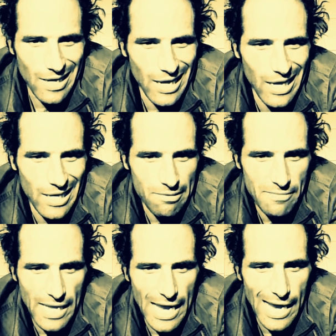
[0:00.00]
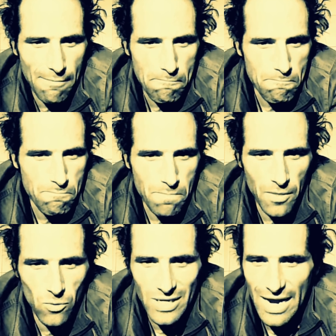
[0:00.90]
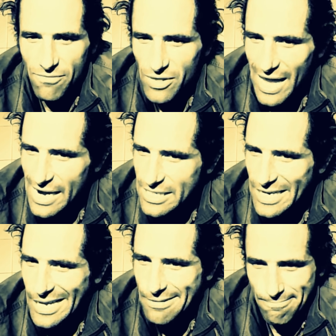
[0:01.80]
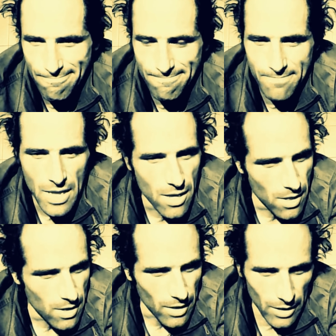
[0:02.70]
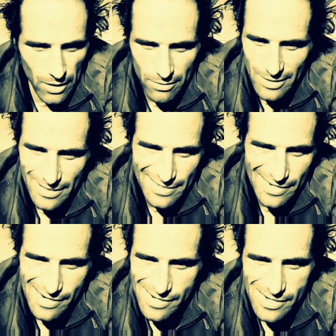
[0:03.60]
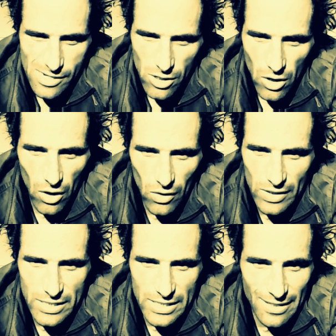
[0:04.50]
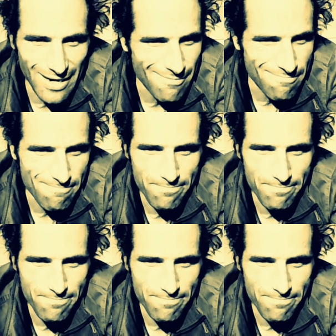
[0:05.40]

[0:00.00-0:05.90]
Yeah, no time for that as yet. You know, all this, yeah.